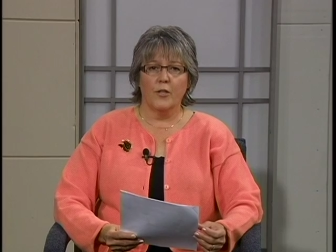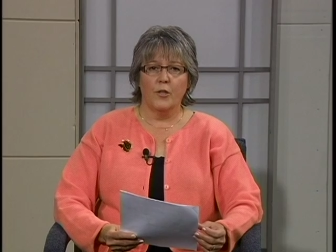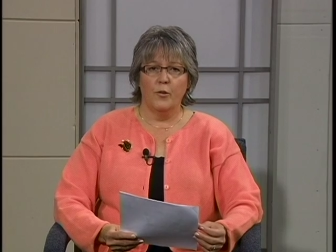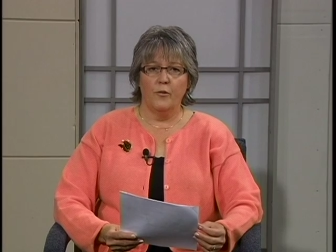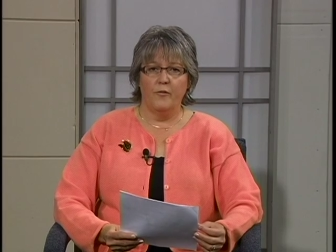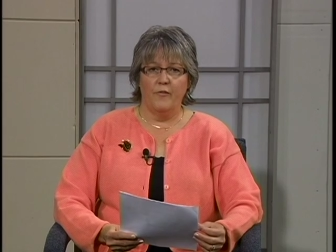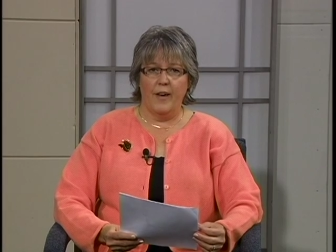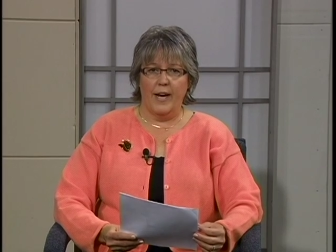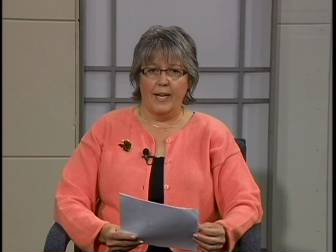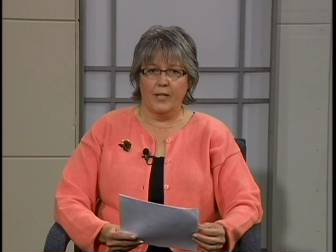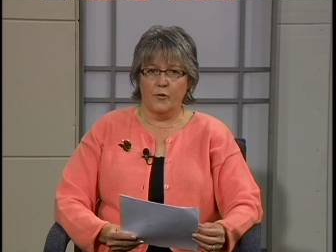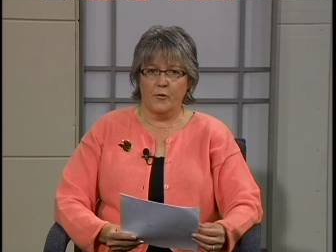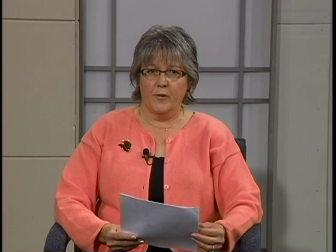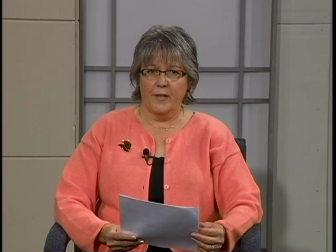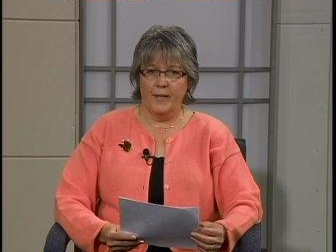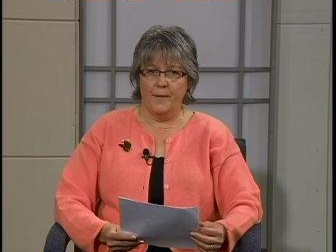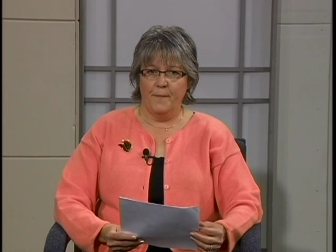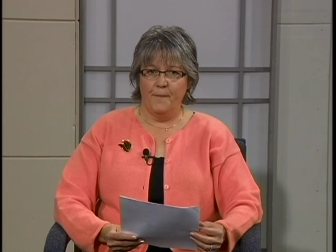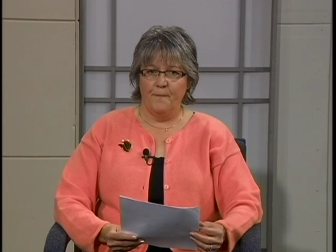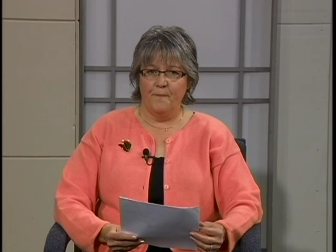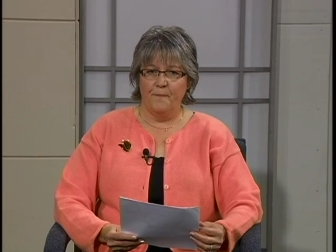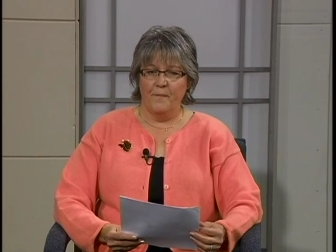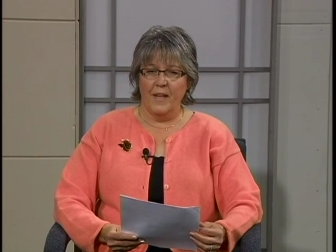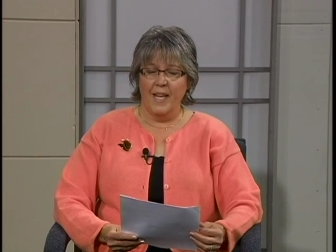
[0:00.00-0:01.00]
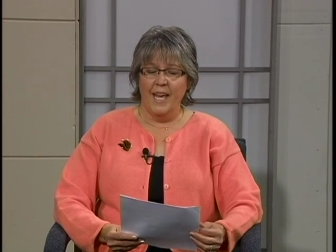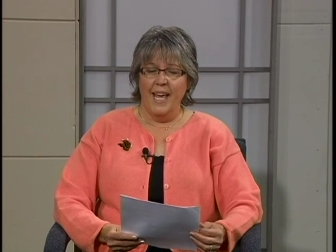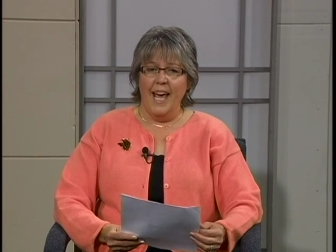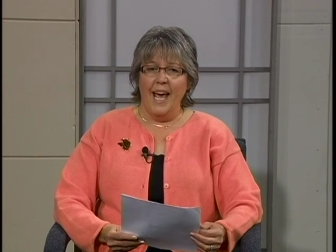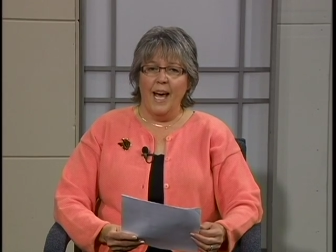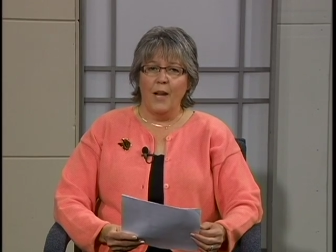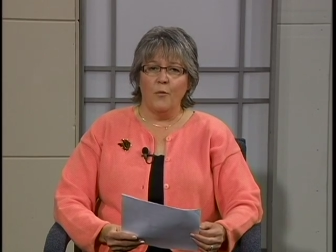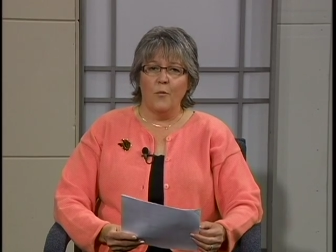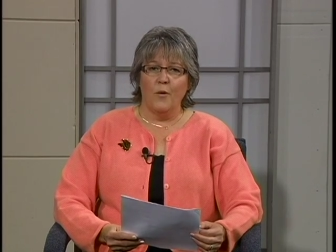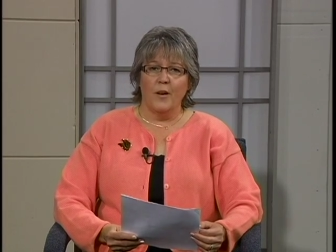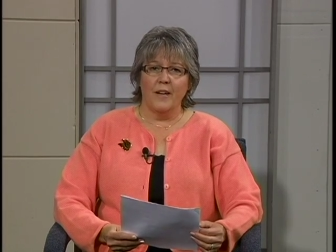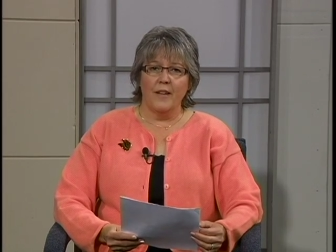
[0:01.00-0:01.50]
II veteran.
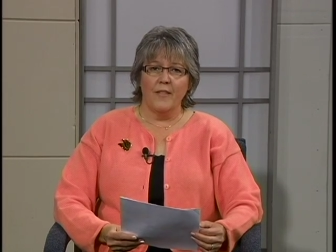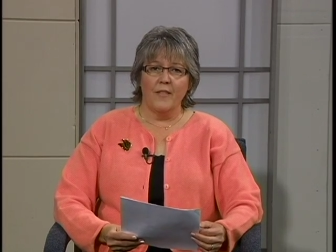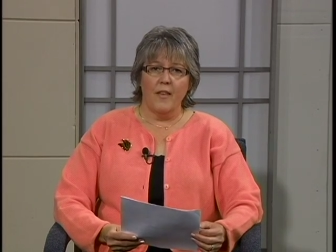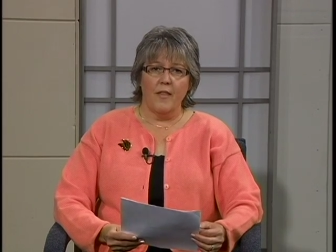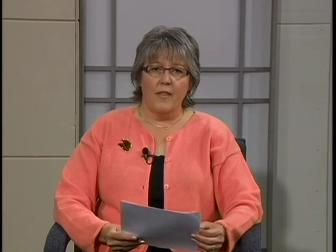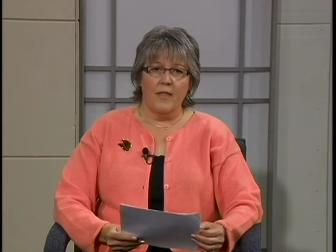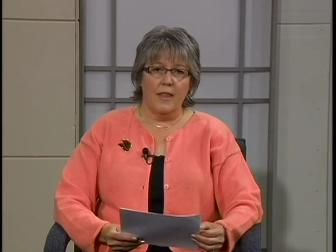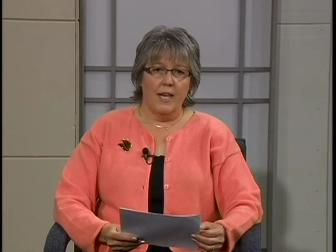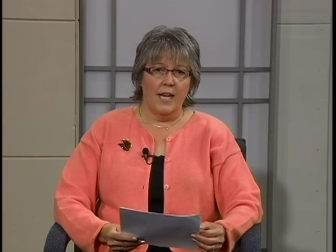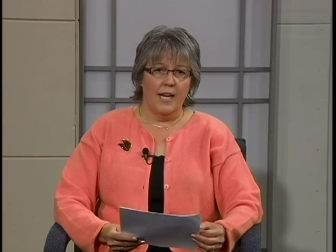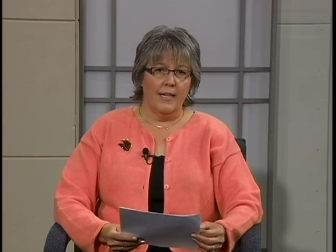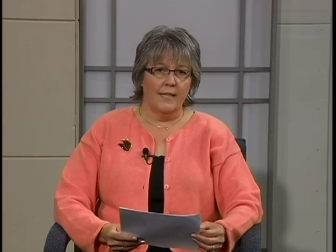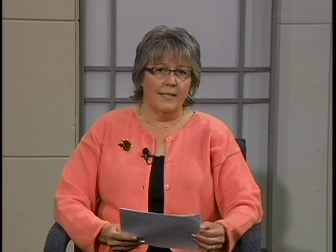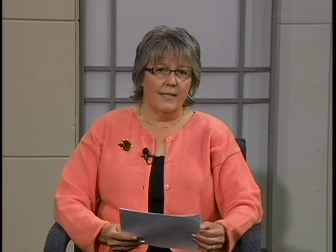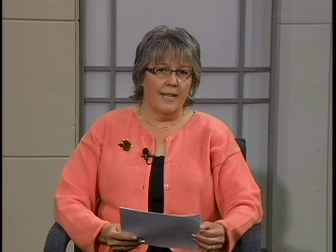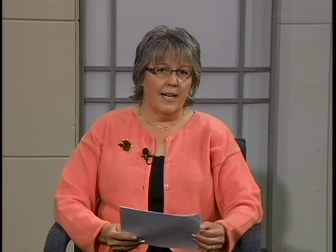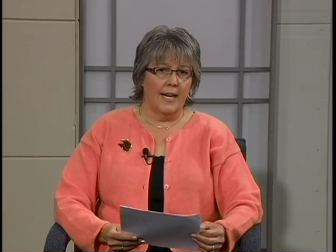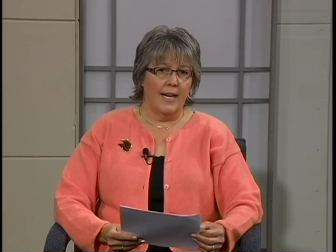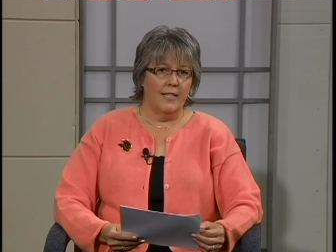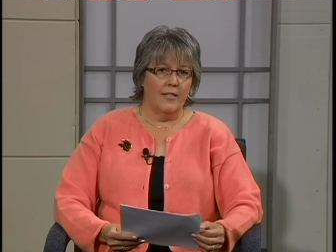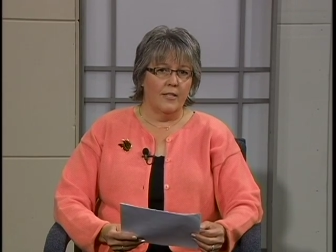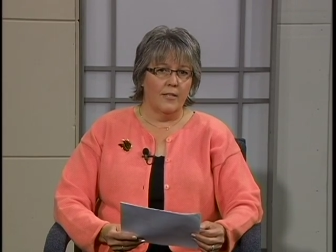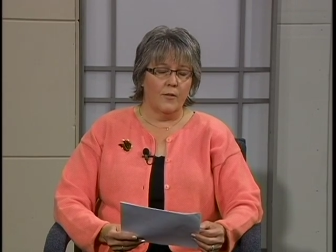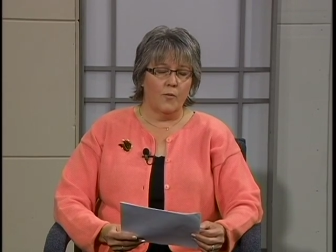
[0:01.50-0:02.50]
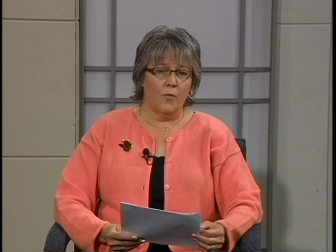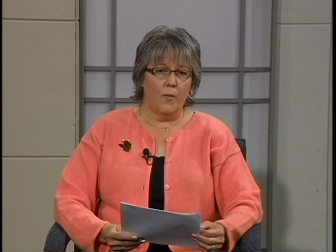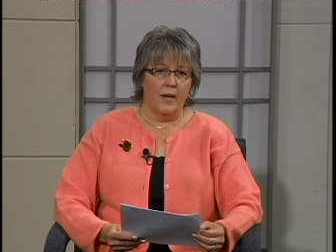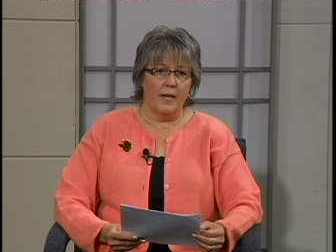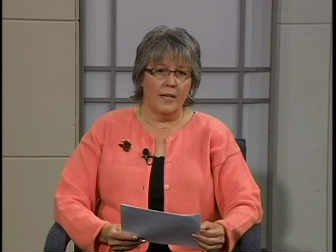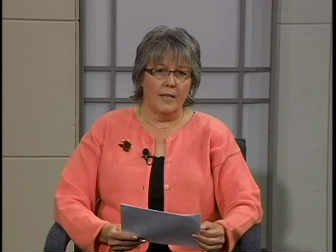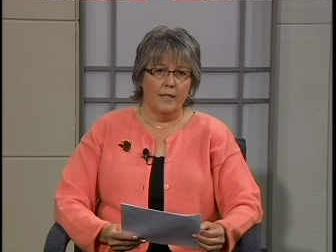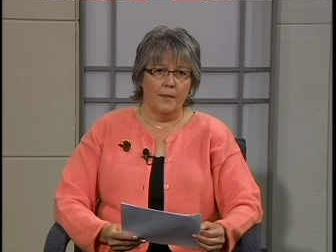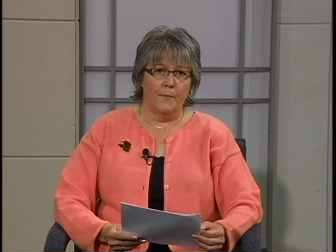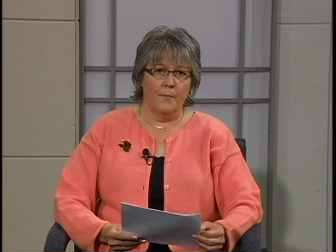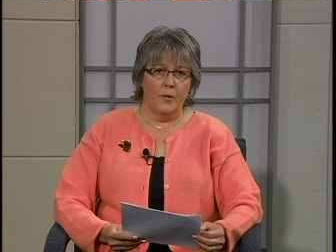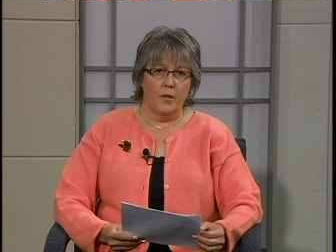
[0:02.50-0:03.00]
And one of the things that I just
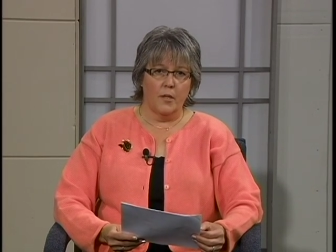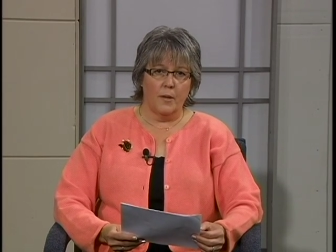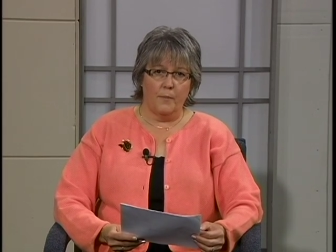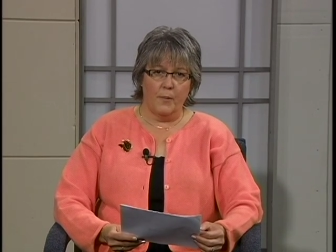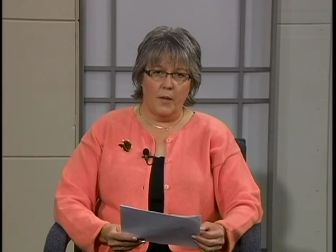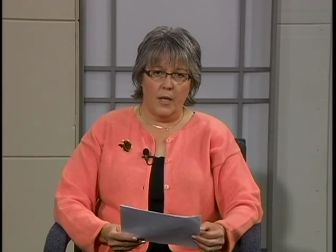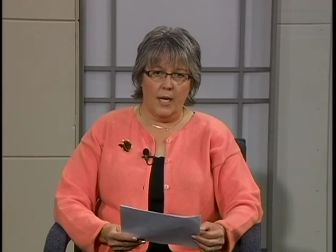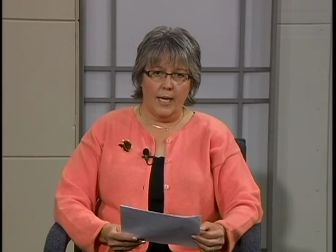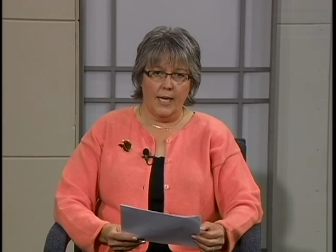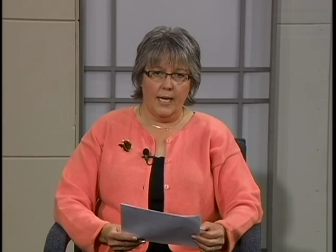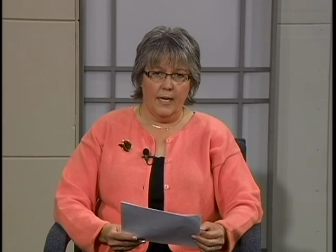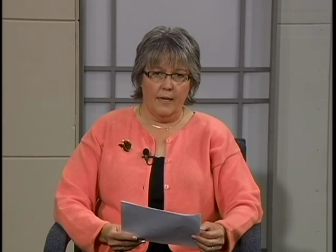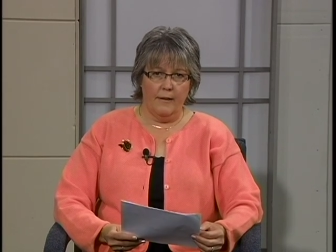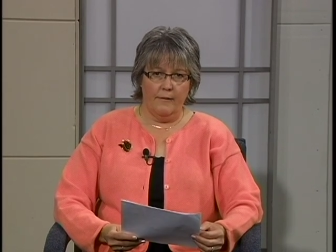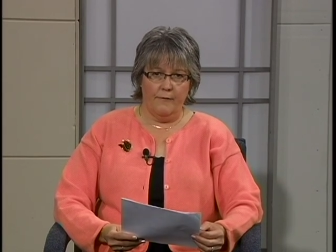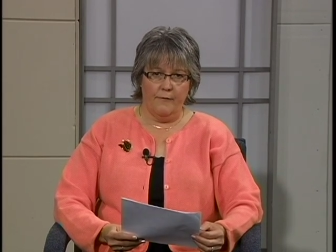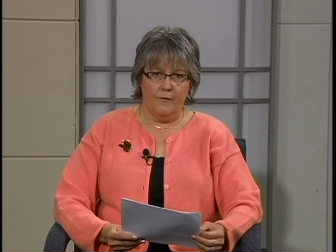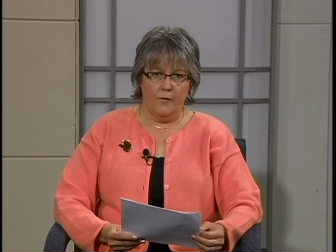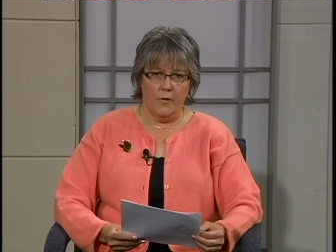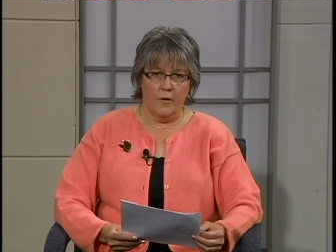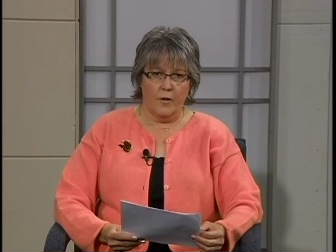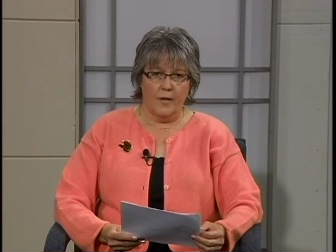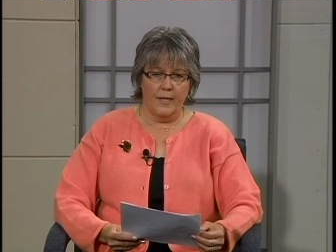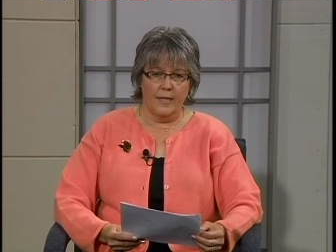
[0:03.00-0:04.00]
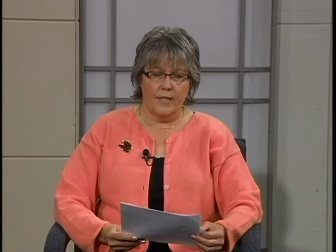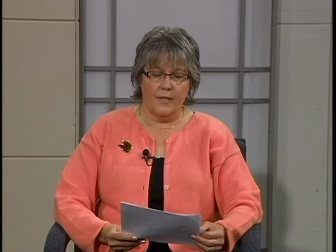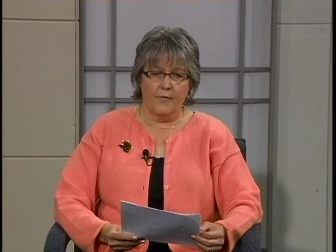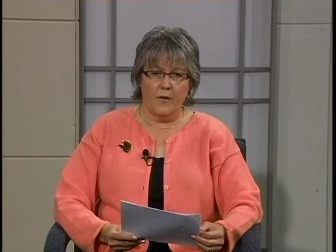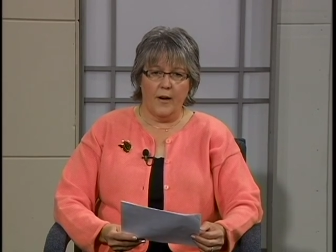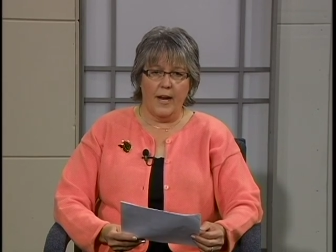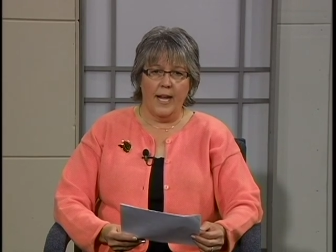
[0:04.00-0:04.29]
wanted to put a plug in for is for